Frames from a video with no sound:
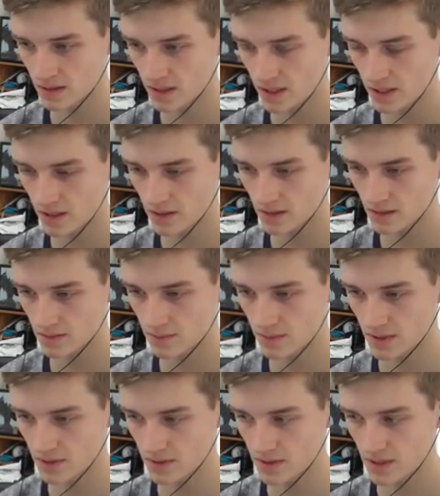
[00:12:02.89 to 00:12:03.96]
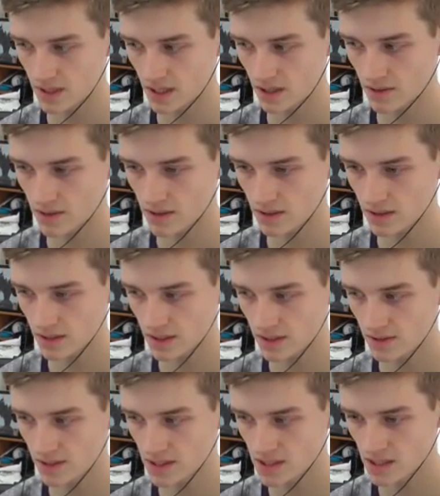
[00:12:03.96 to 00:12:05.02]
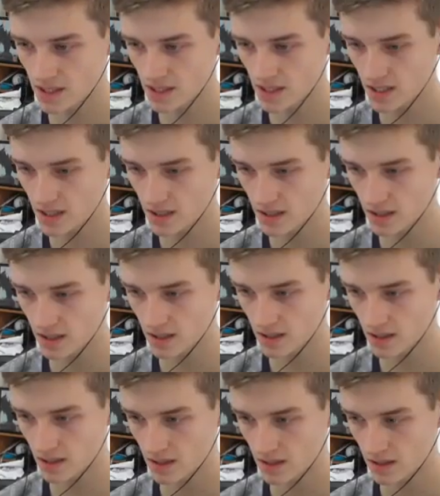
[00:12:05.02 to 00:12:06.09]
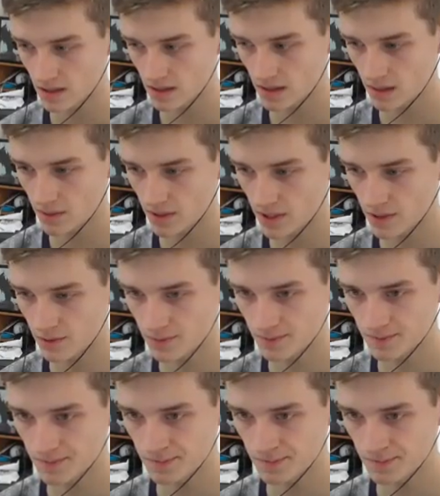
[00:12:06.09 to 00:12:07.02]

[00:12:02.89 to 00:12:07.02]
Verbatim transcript: Okay, the downhill here I see. There we go.